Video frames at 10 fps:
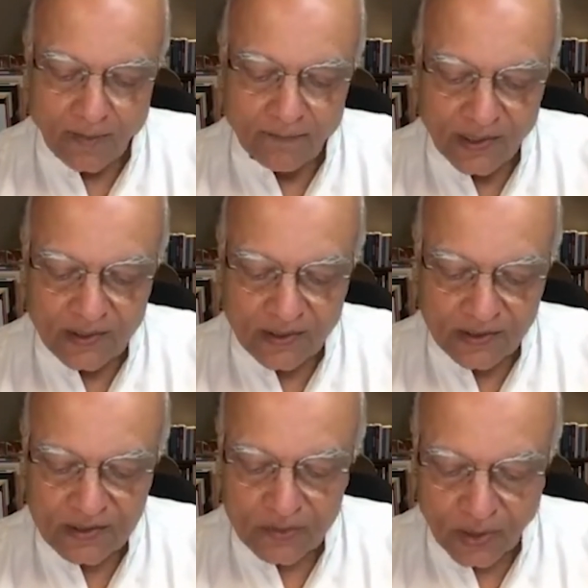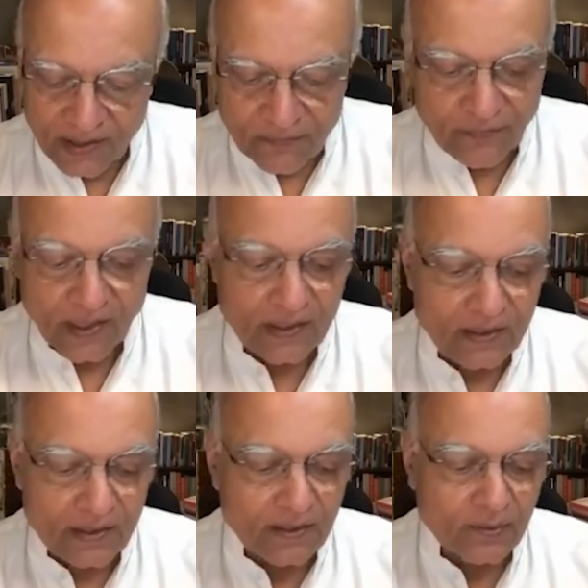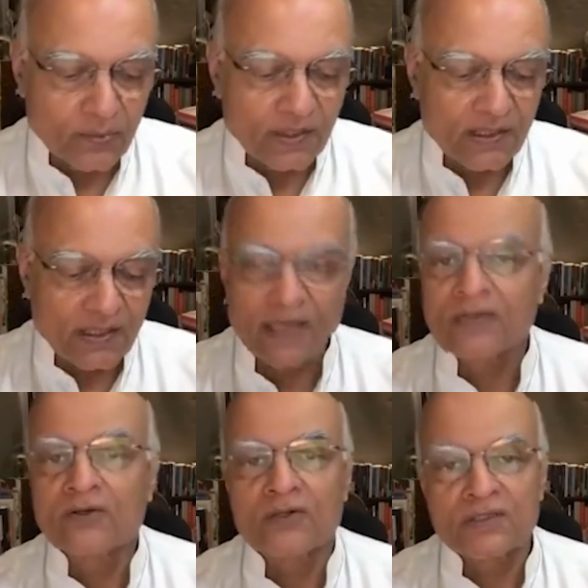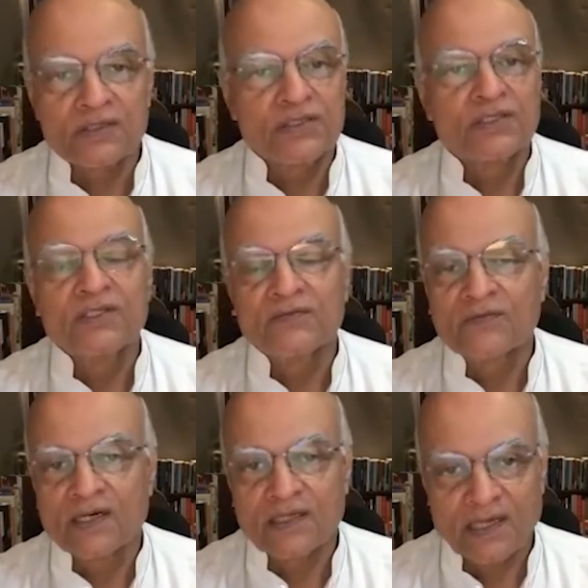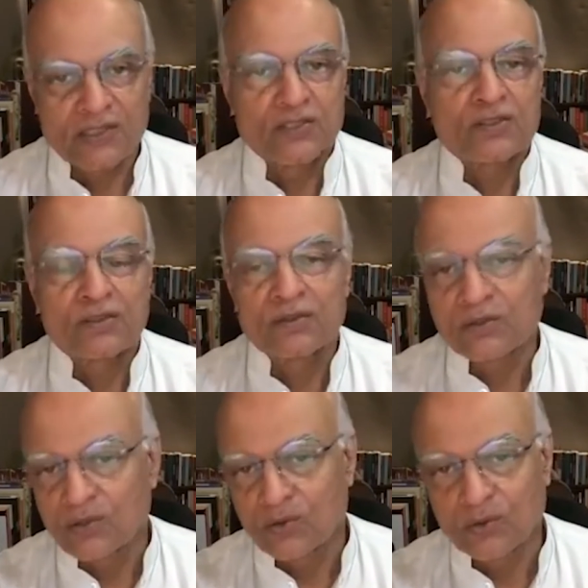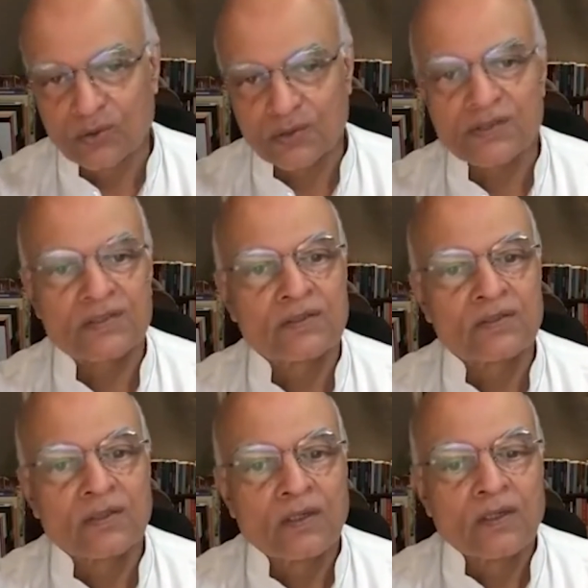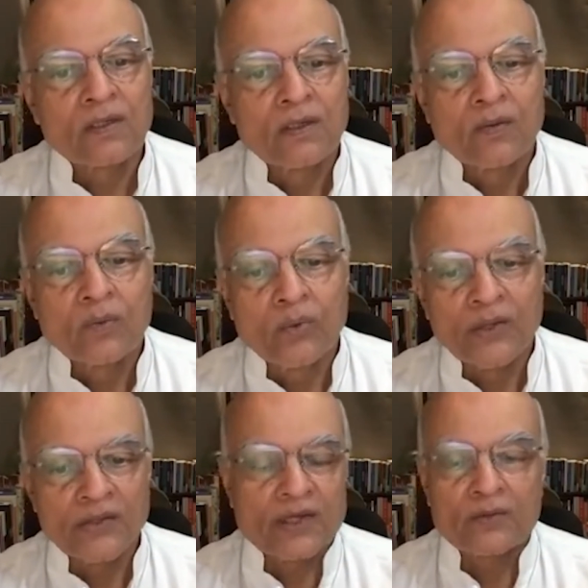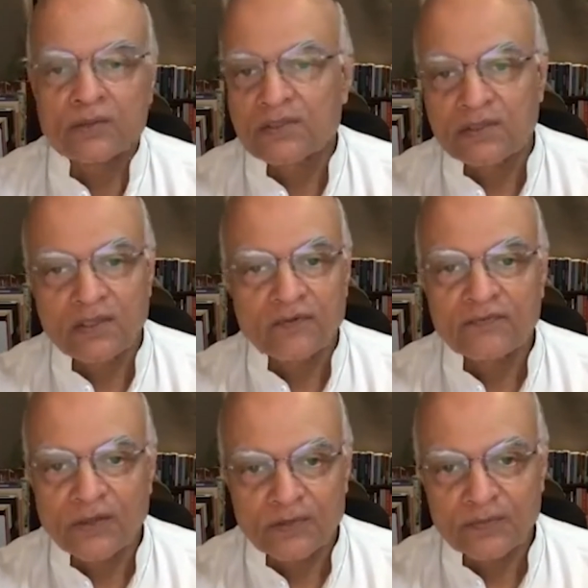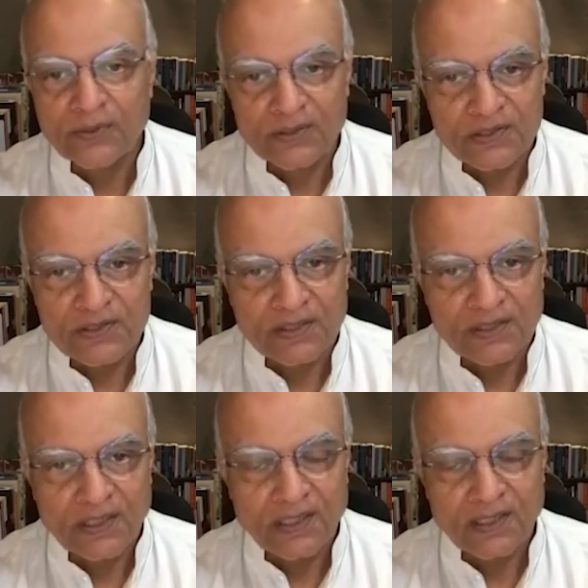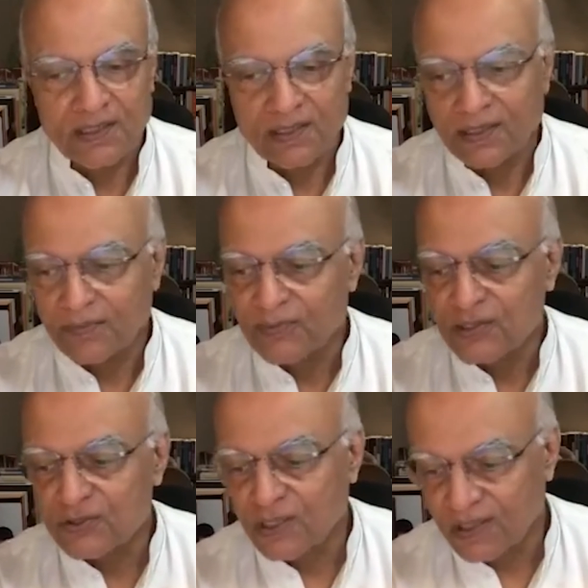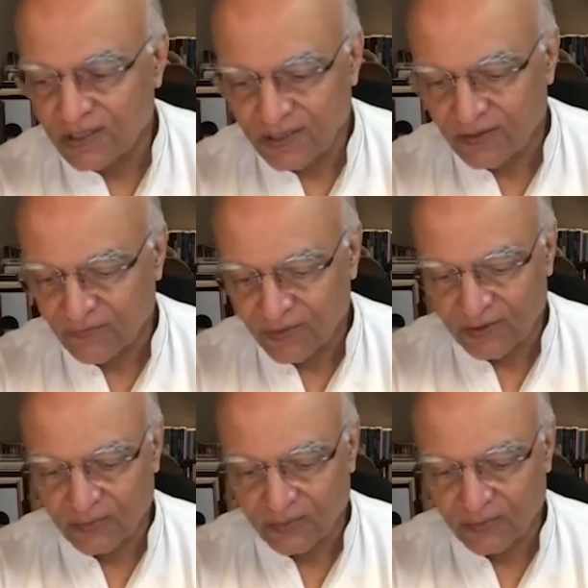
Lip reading: Because quite frankly, we cannot achieve our national goals without a foreign policy. And let me try and clarify.